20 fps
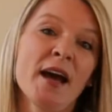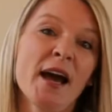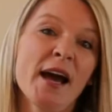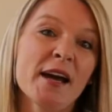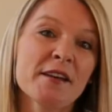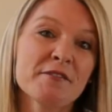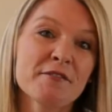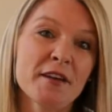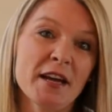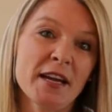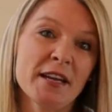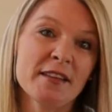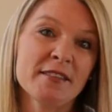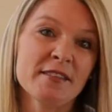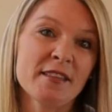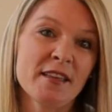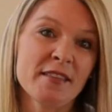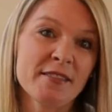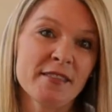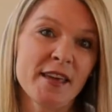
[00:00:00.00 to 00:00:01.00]
I
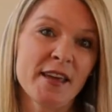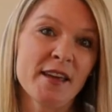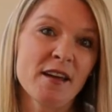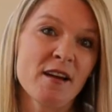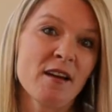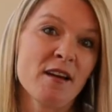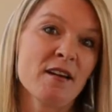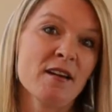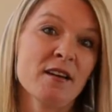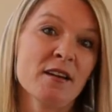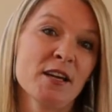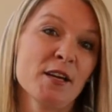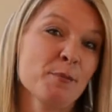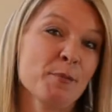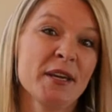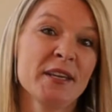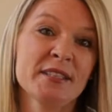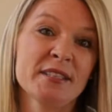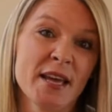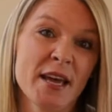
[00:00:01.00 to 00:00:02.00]
find that they are a
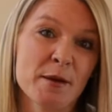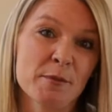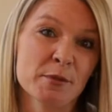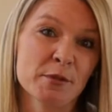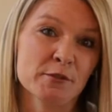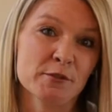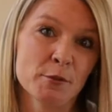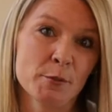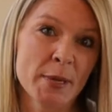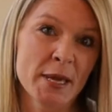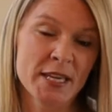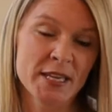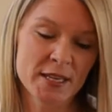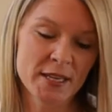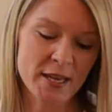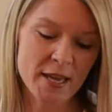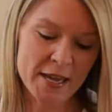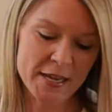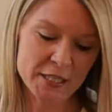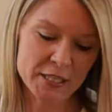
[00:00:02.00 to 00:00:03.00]
better apple for
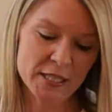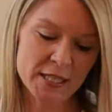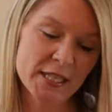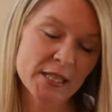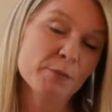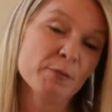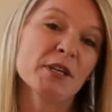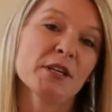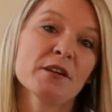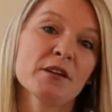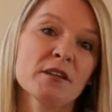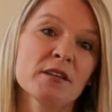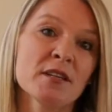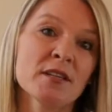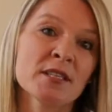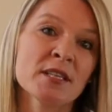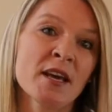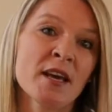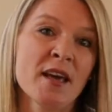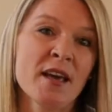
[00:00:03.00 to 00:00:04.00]
baking actually,
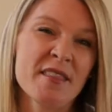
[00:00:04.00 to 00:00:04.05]
because